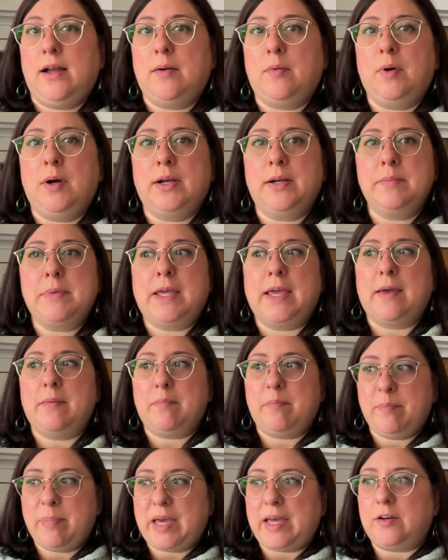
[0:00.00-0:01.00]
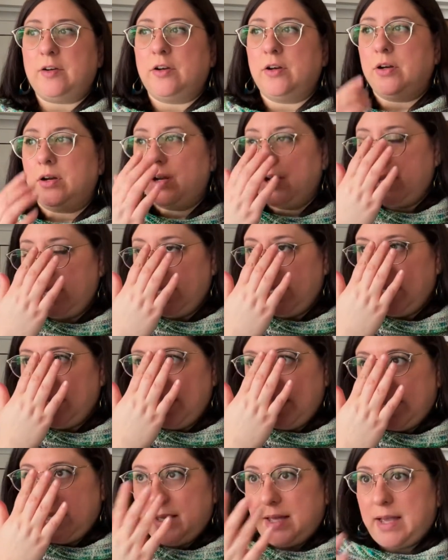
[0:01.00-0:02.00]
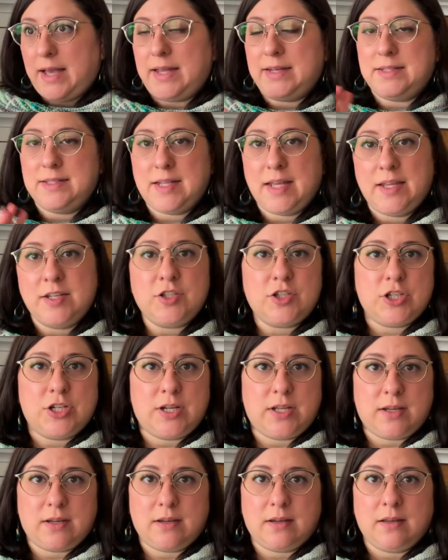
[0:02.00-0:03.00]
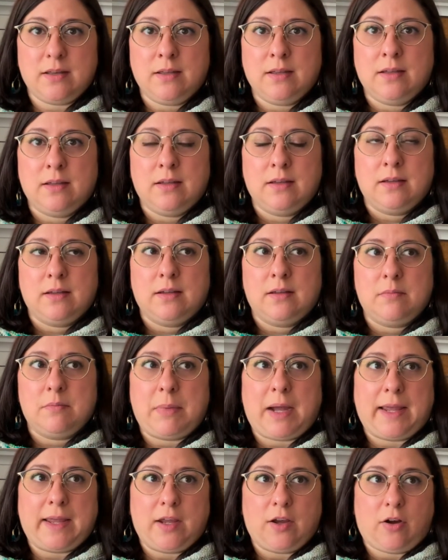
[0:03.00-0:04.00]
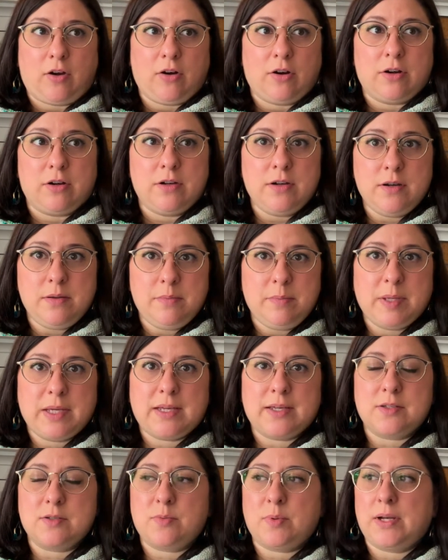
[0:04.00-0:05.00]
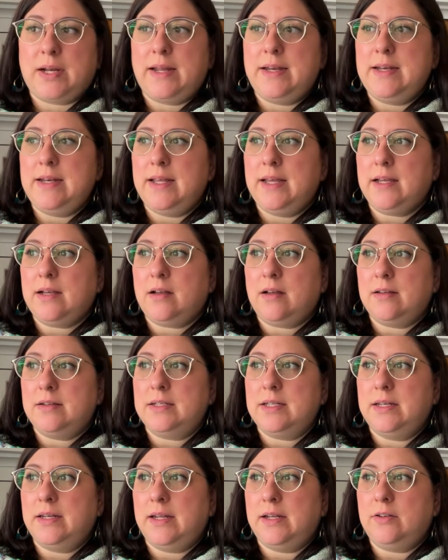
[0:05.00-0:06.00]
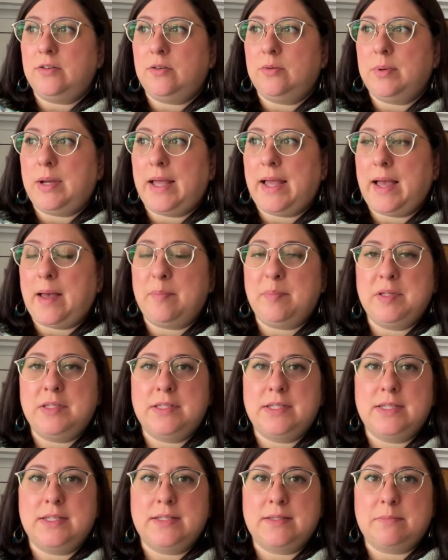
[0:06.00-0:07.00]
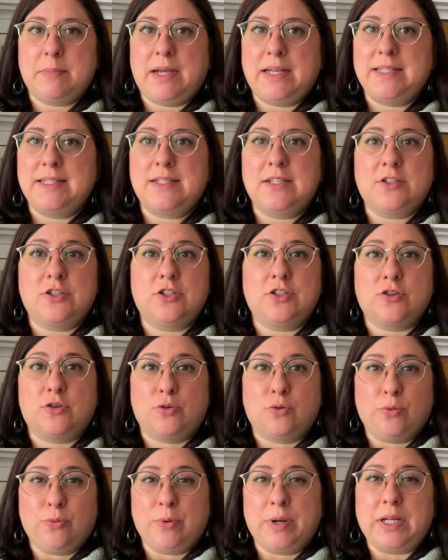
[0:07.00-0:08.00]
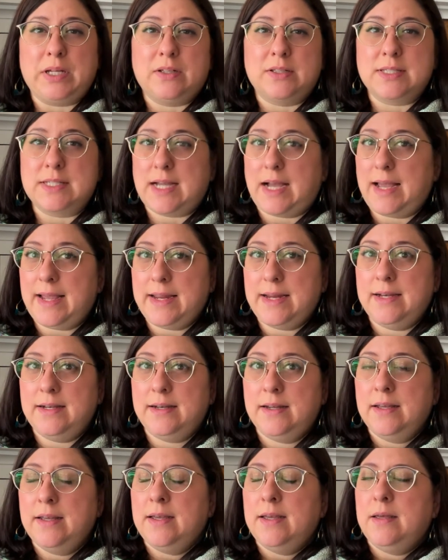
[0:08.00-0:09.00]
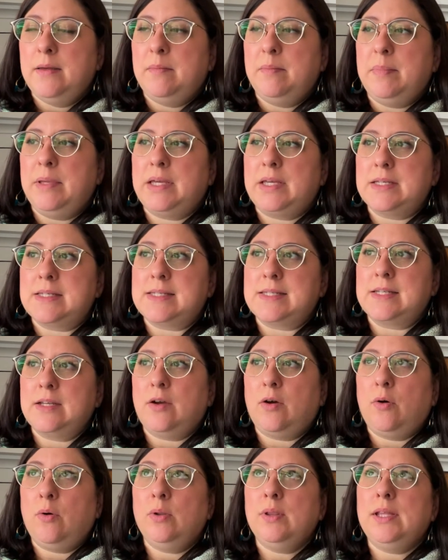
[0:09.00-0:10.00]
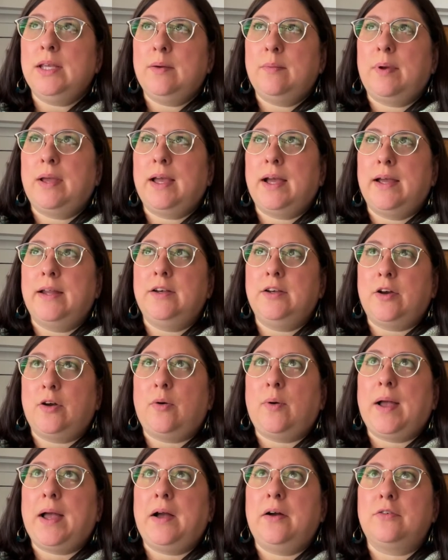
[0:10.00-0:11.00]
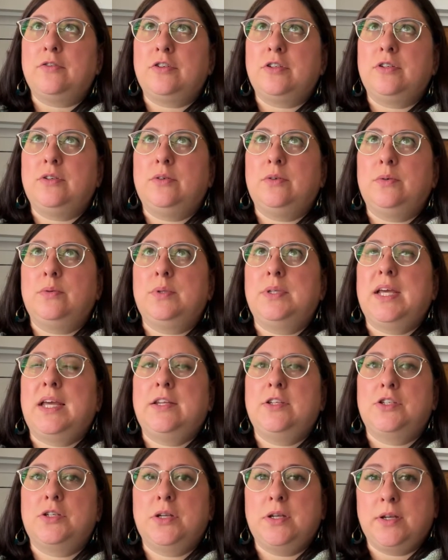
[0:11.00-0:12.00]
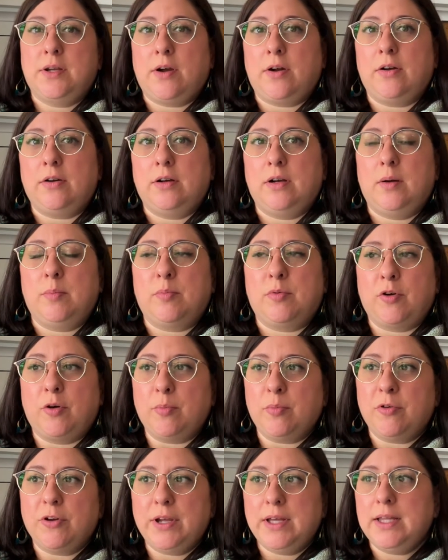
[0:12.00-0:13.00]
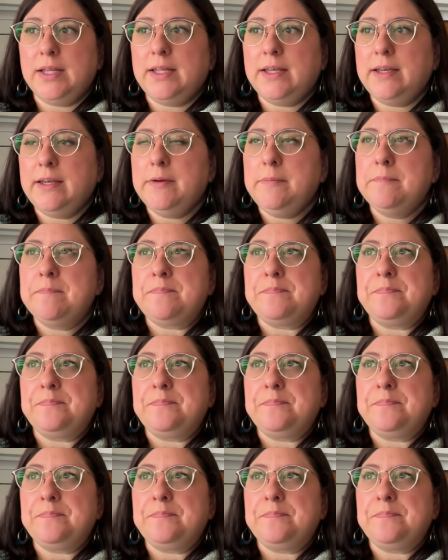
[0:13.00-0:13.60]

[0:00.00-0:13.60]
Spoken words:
I want to get better at tensioning my yarn, because when I knit continental, what happens is my stitches are real tight, because the only way I know how to tension yarn appropriately